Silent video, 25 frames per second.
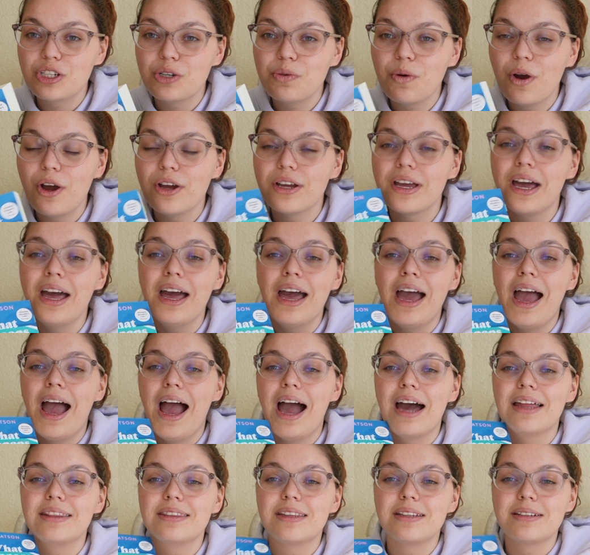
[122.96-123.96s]
to work.
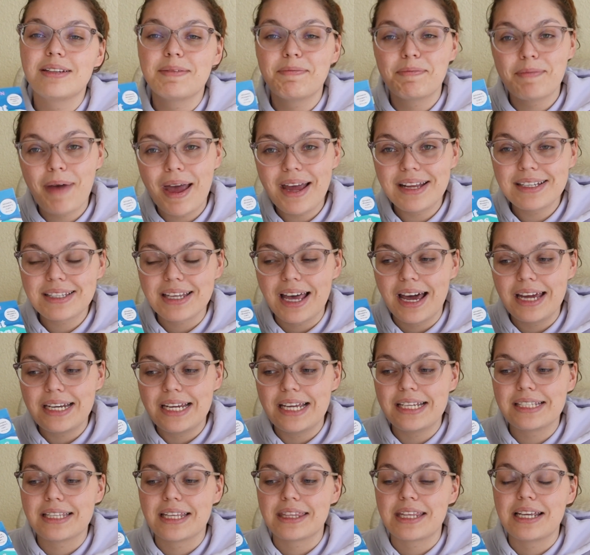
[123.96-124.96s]
And the bad side
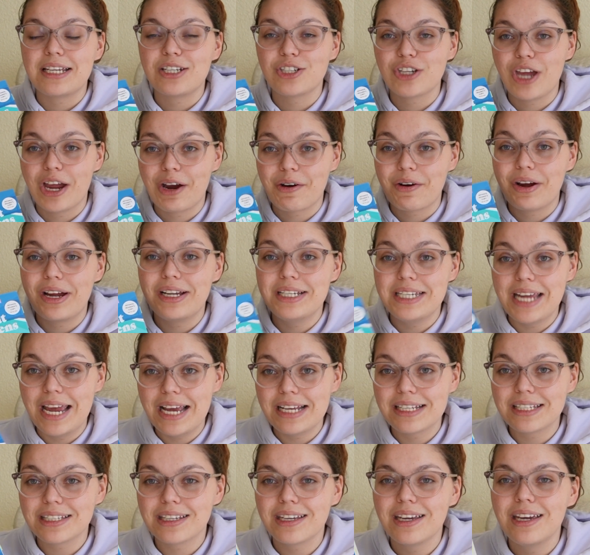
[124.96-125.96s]
is that they share a
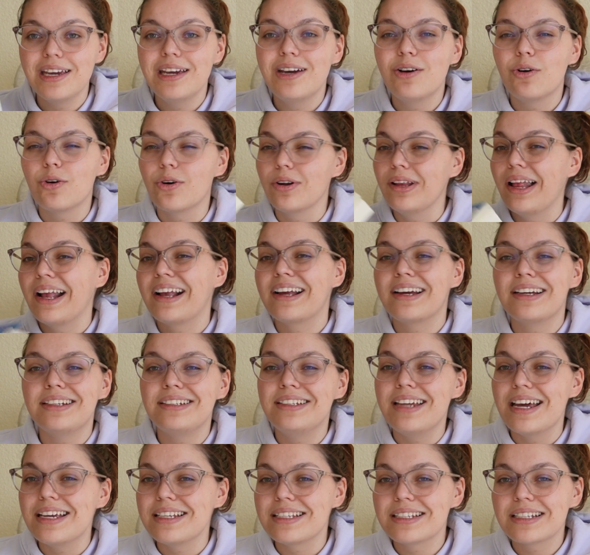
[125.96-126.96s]
desk, or like a
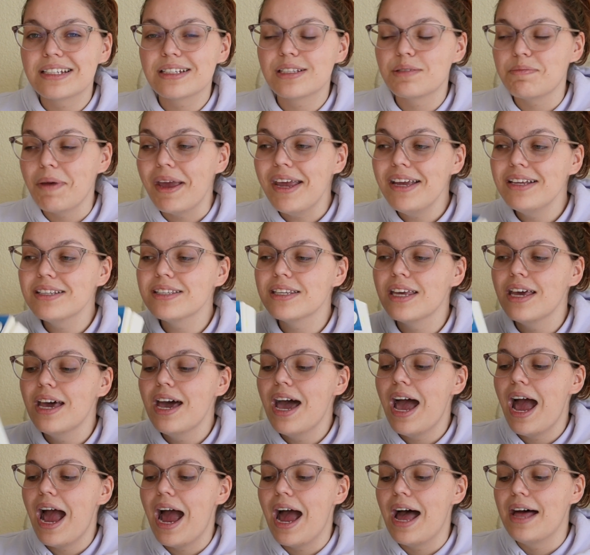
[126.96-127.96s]
desk space.
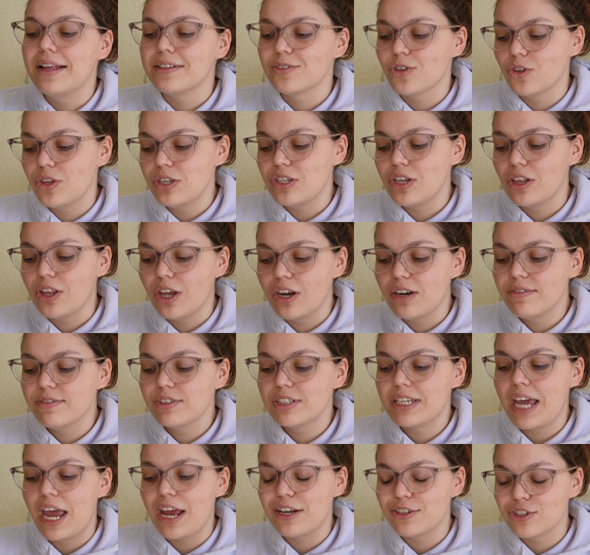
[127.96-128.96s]
And so there's a lot of
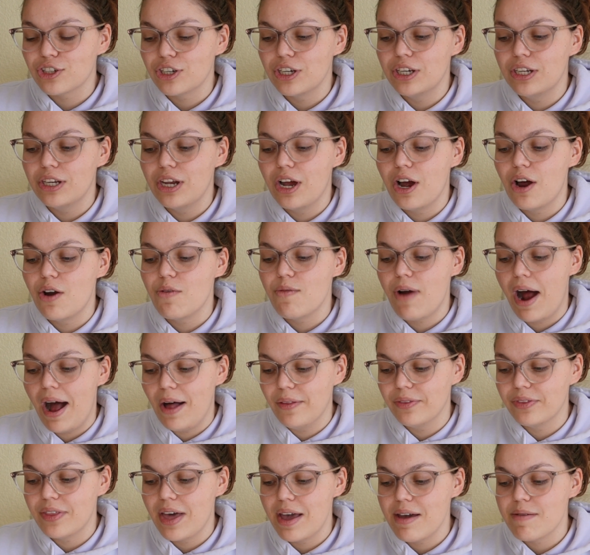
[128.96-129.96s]
tension
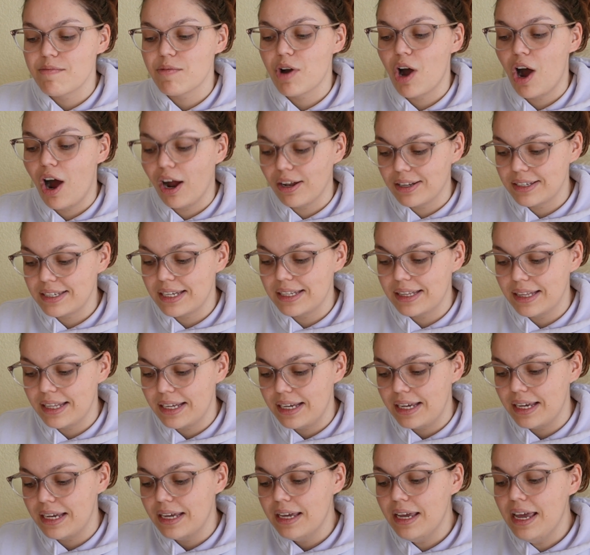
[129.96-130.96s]
around them
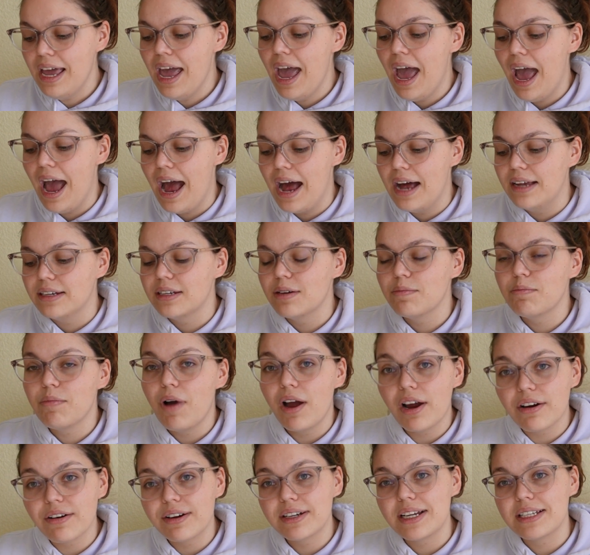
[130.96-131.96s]
constantly. And
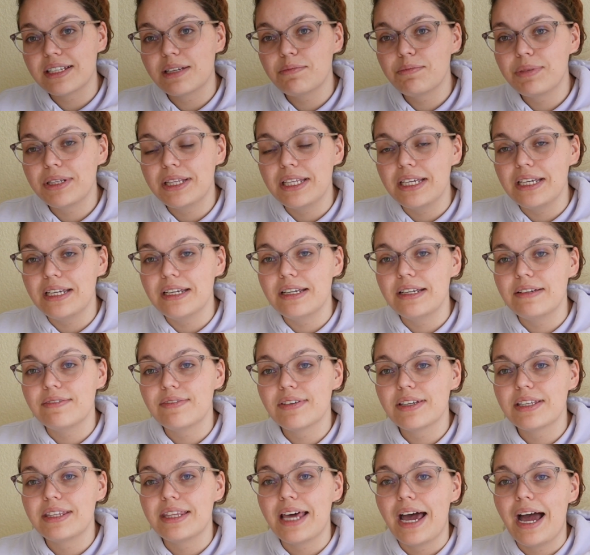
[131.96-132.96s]
Margaret doesn't
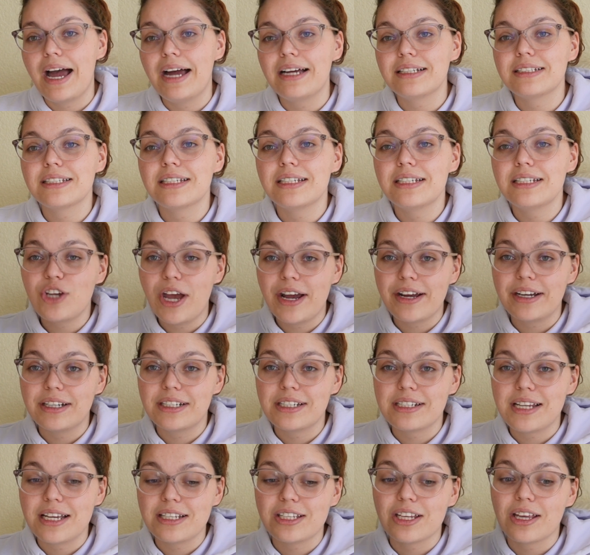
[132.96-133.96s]
believe that Jagger
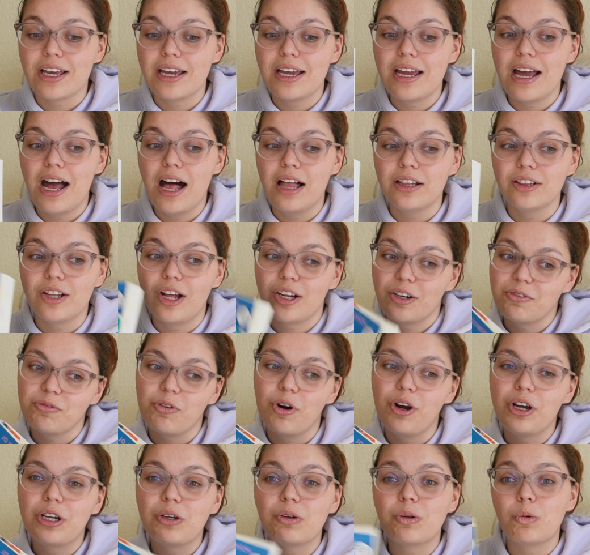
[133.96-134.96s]
does a lot of
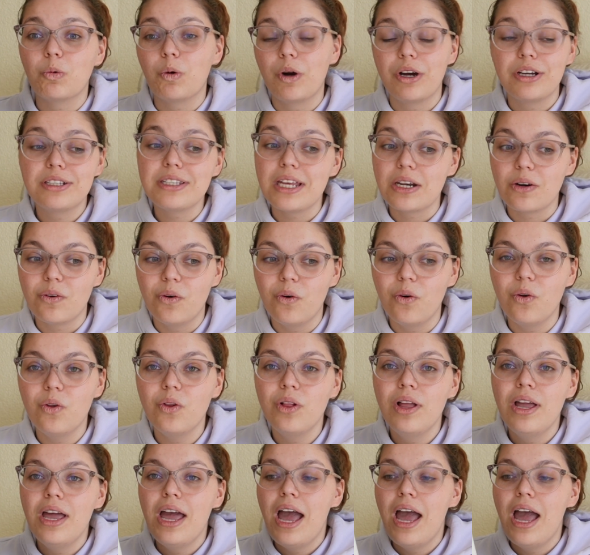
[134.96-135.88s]
work or works at all,